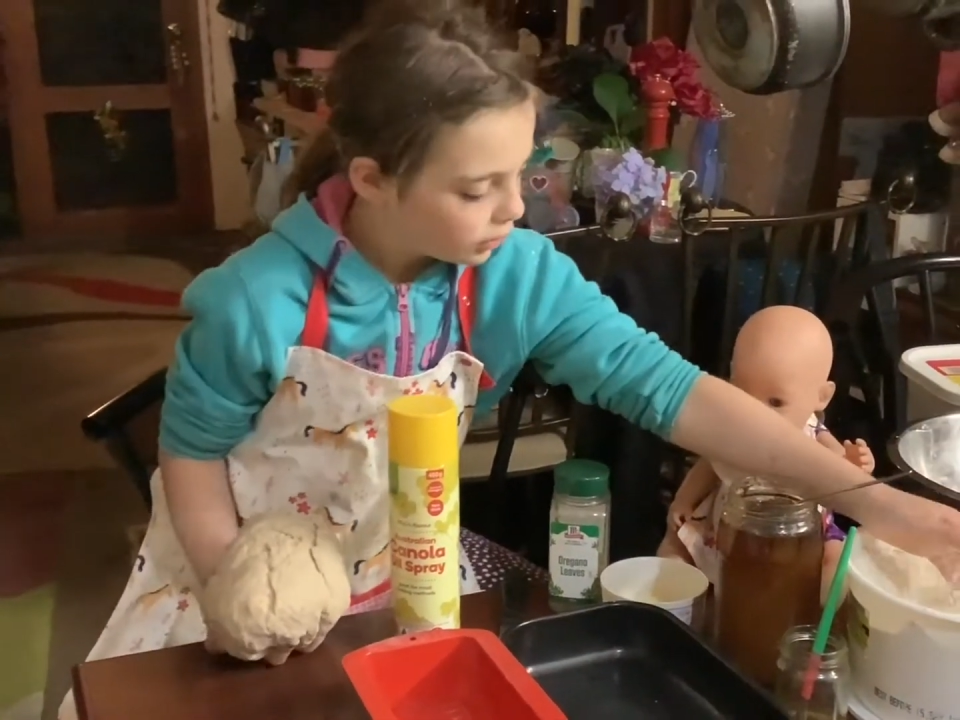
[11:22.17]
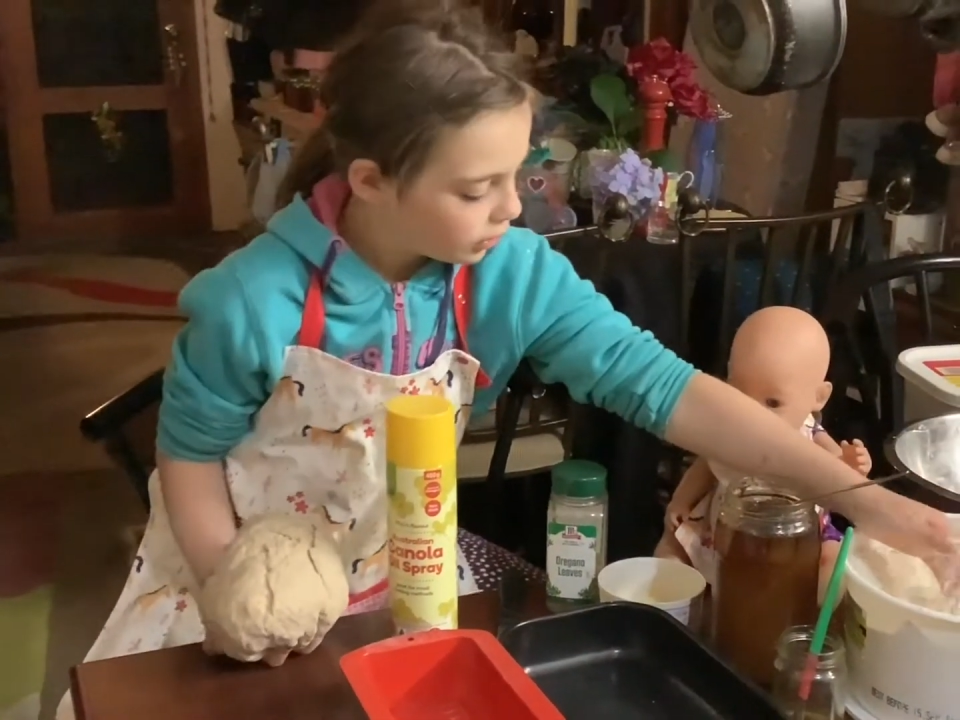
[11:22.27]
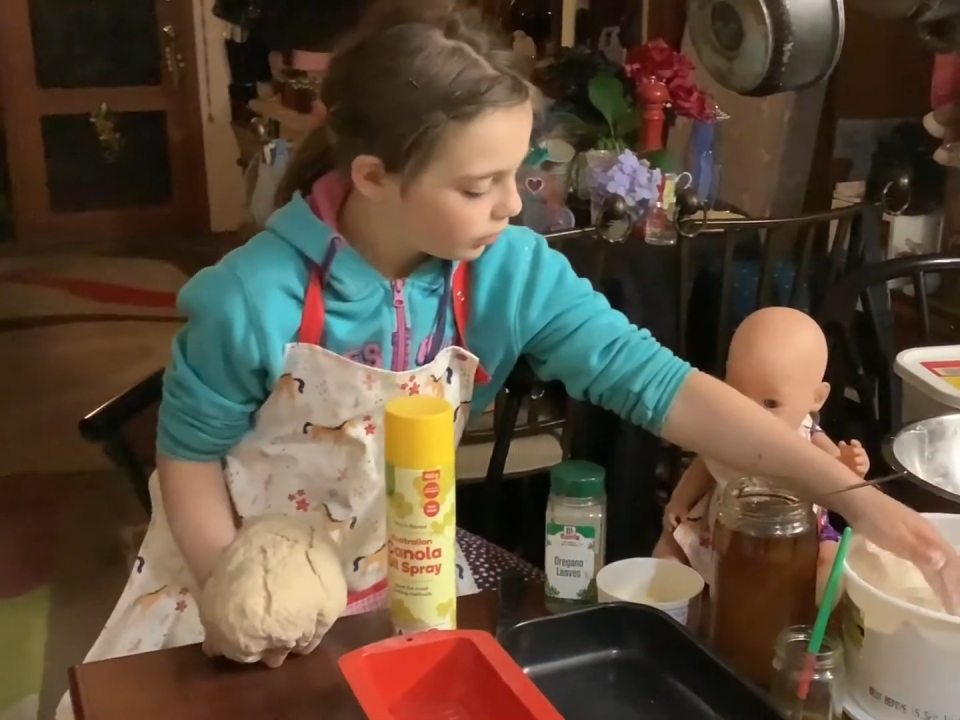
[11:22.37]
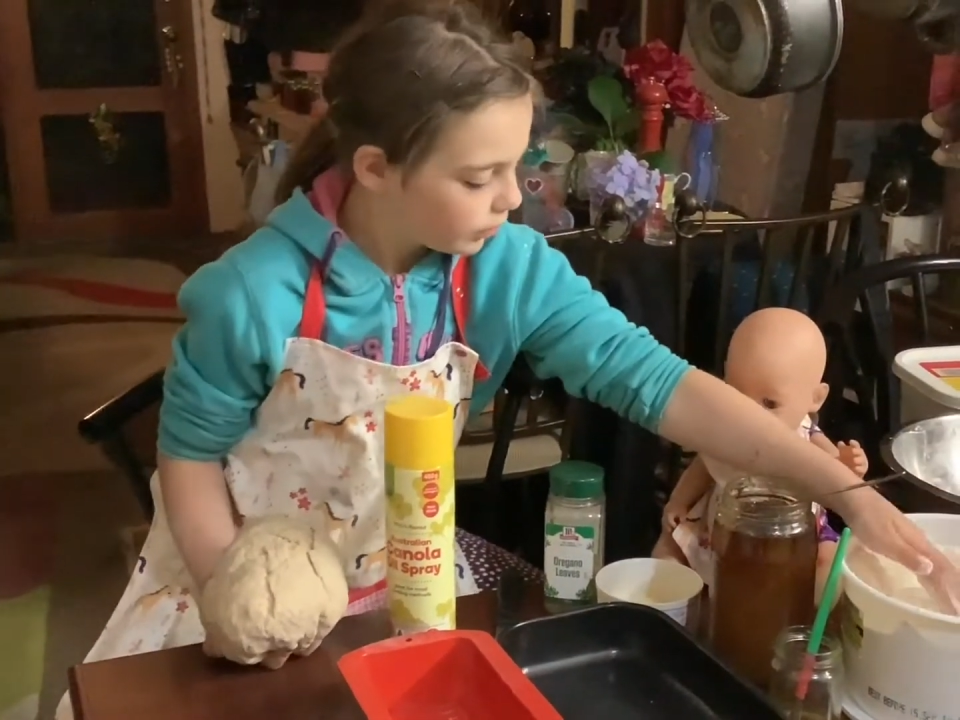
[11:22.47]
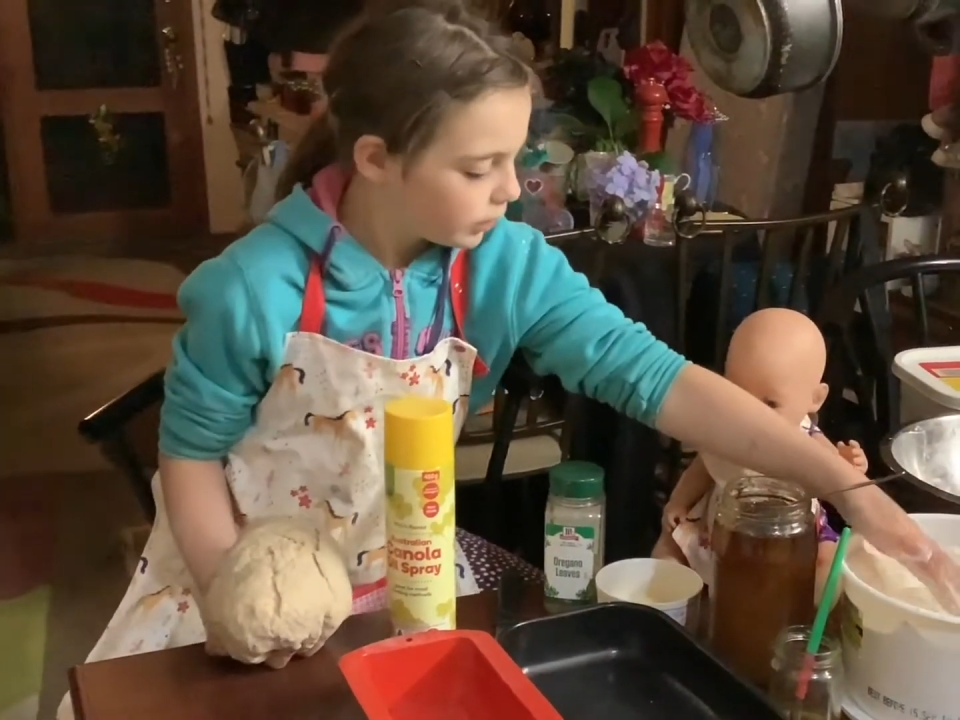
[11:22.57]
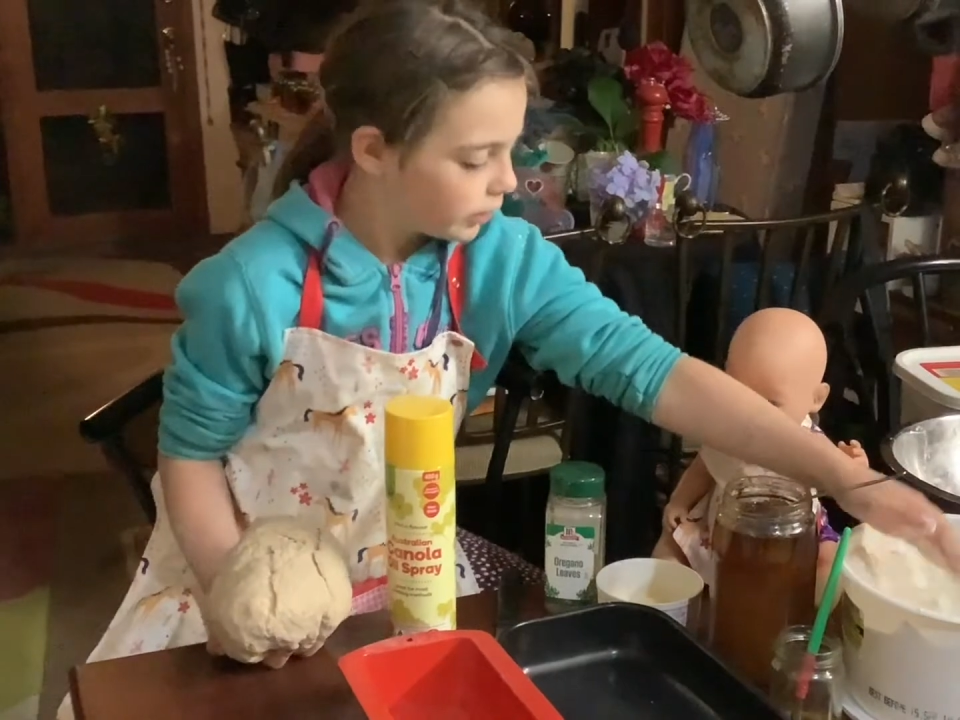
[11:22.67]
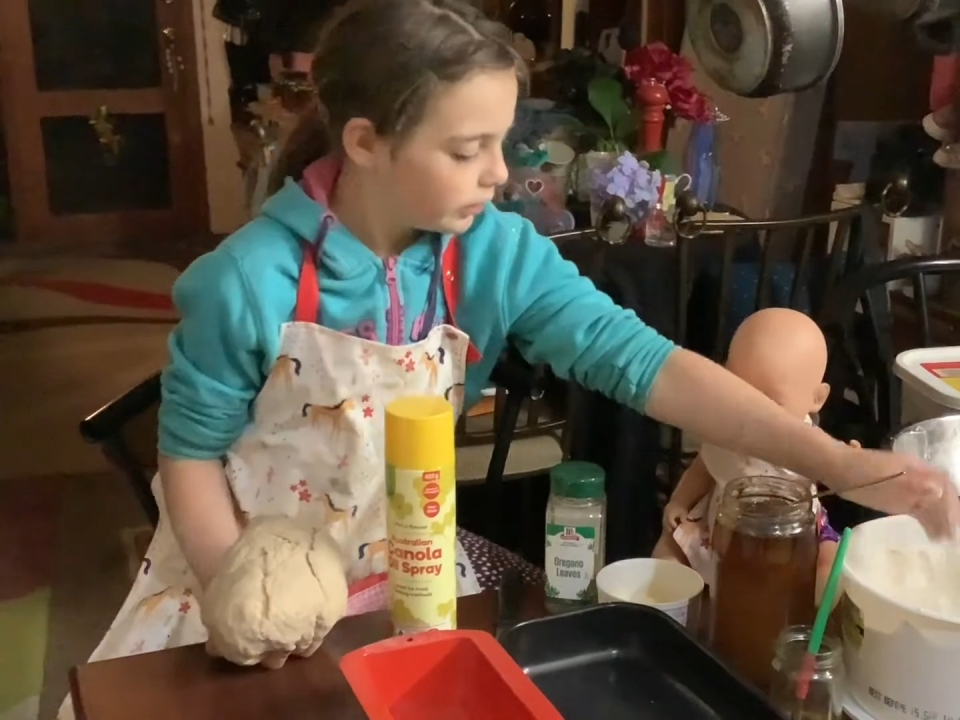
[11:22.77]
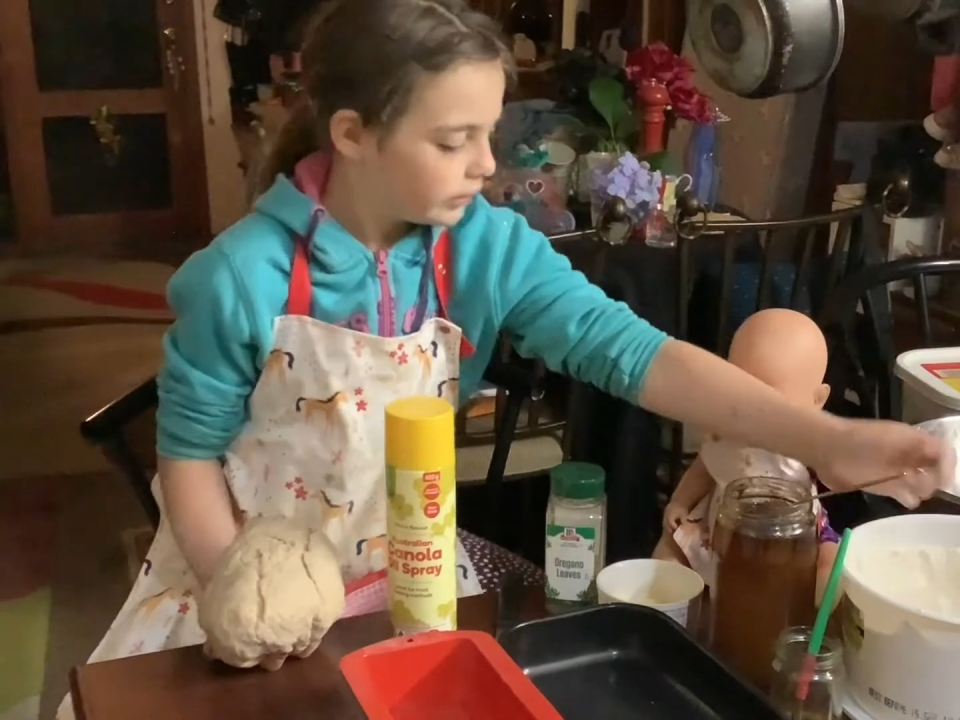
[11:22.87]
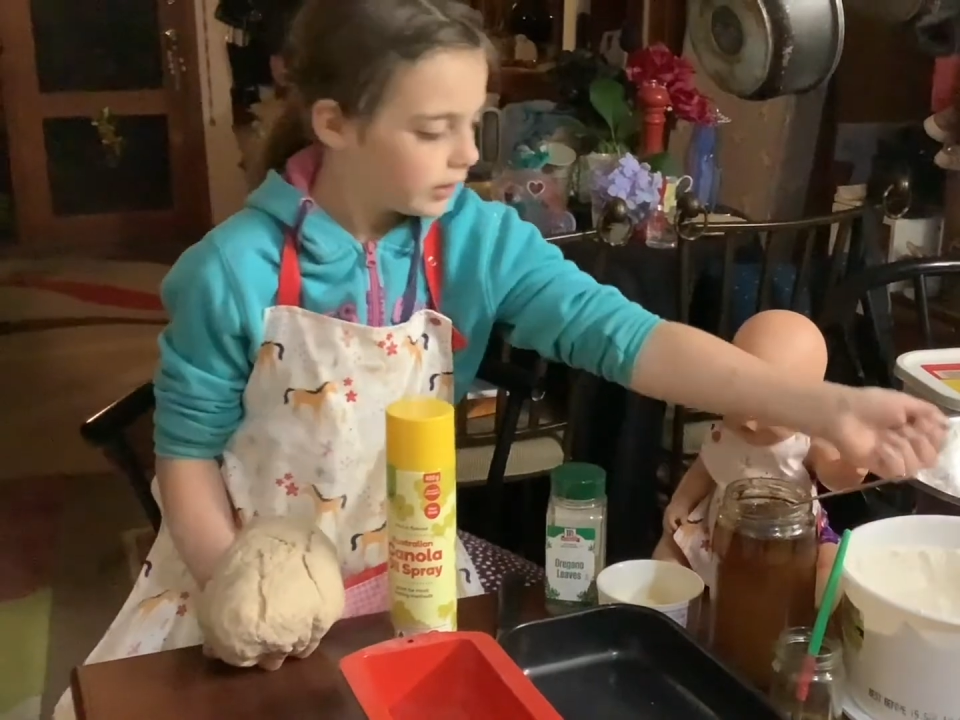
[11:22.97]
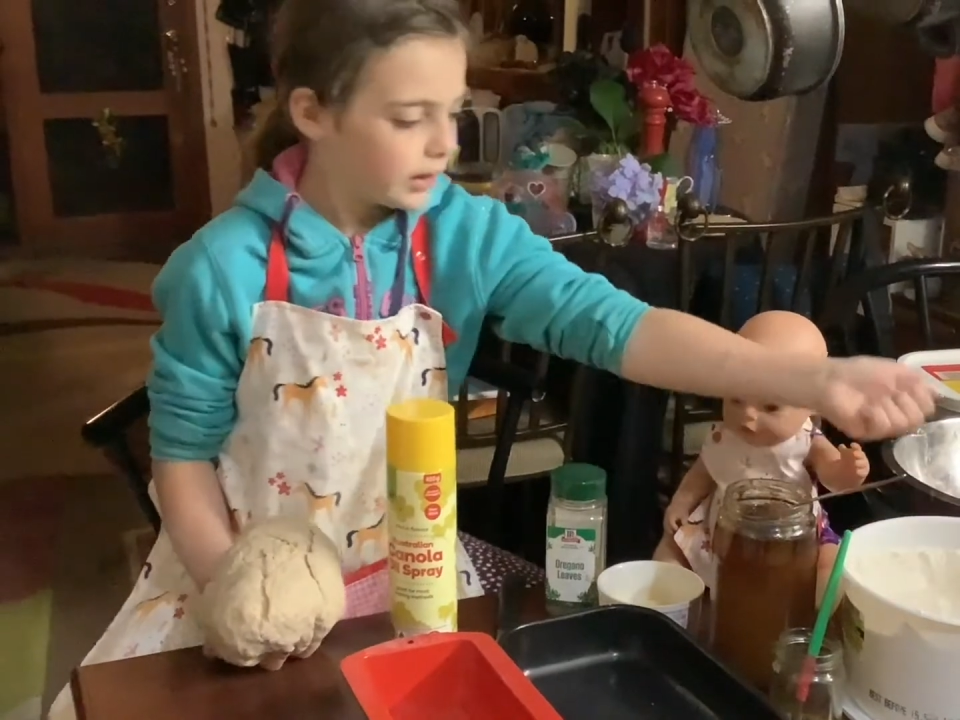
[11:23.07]
you want to?
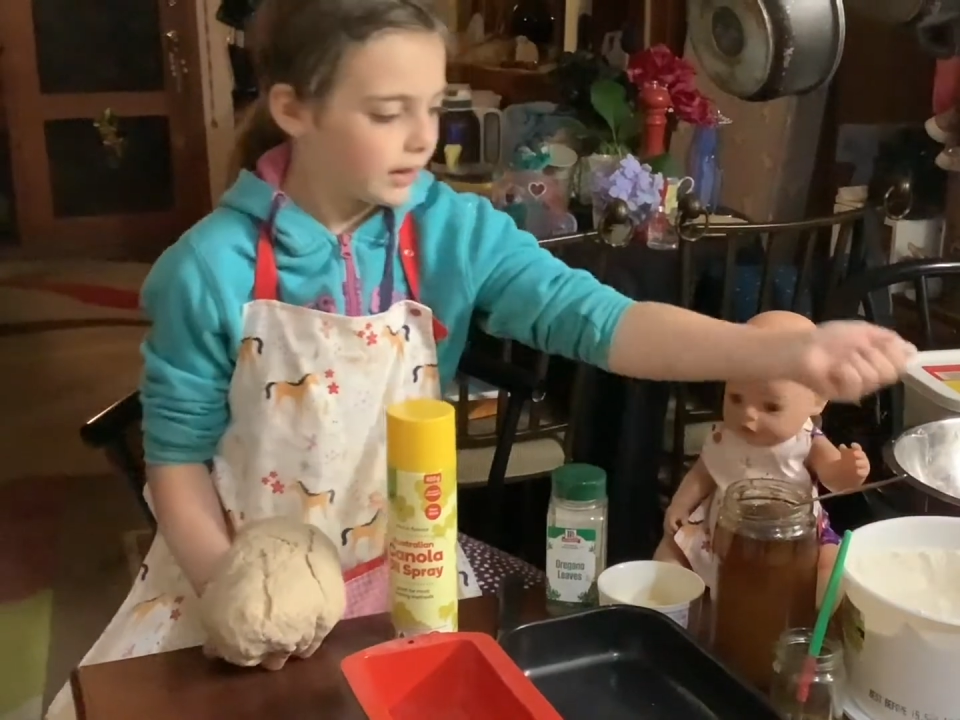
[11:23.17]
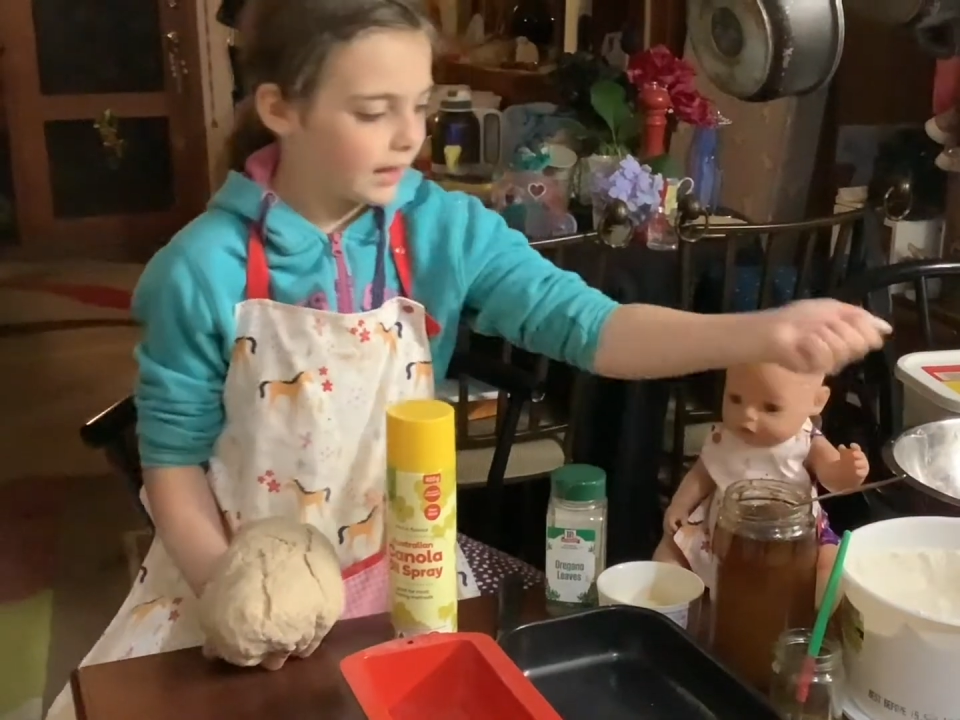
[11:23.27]
Yeah,